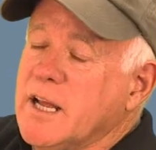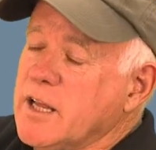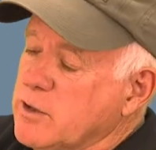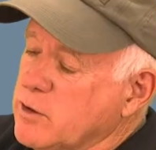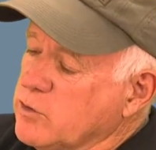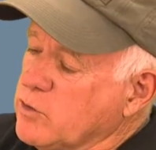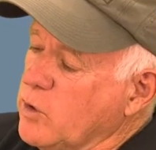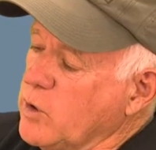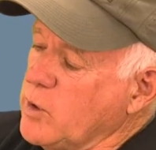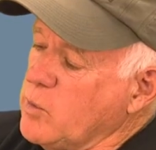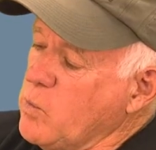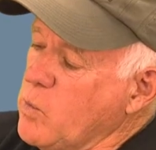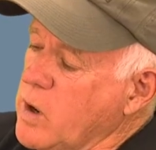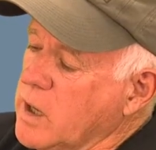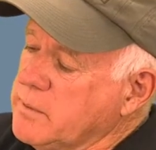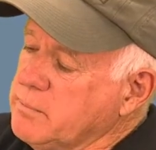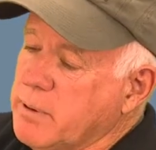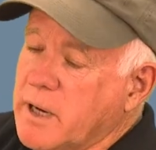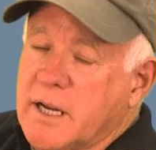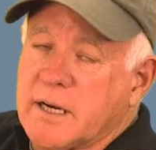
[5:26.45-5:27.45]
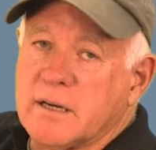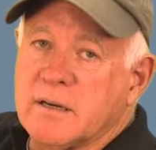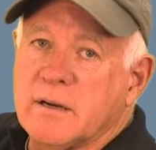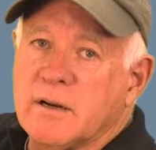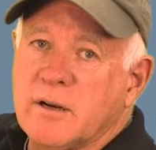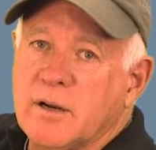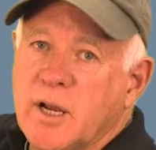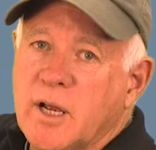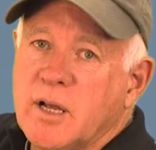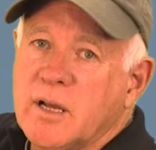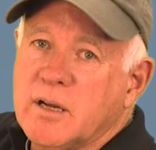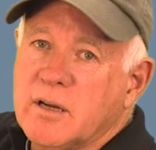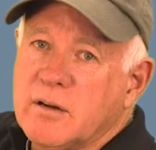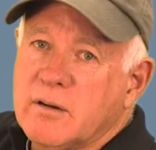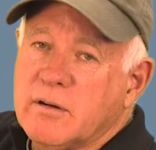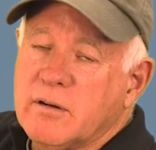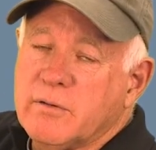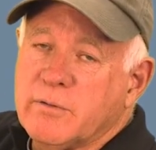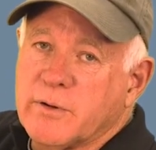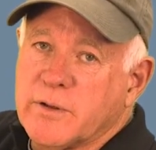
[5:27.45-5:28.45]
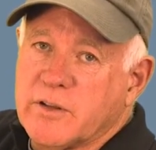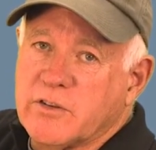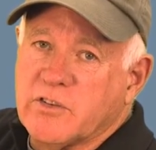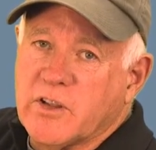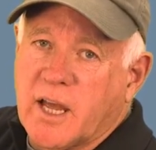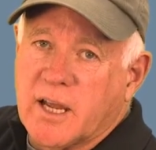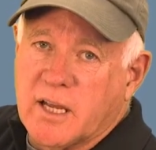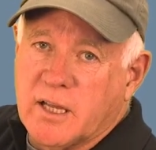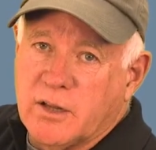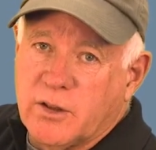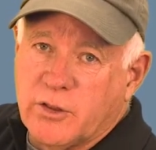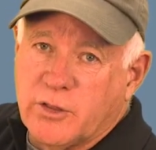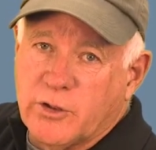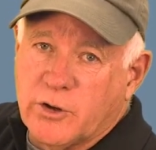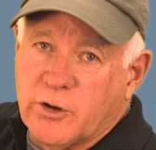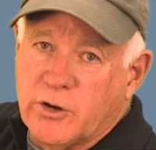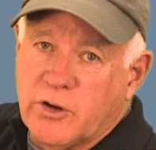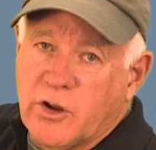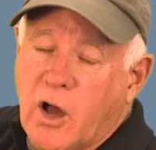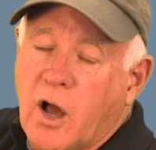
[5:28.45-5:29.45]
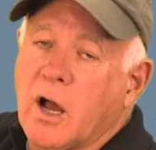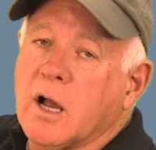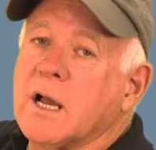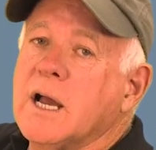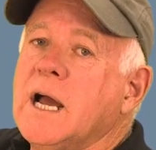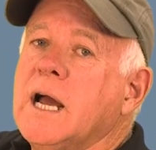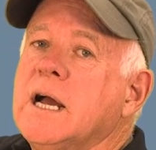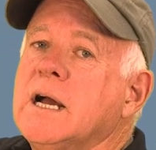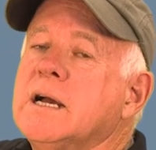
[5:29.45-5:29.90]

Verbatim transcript: There's only one button for the second and third dog,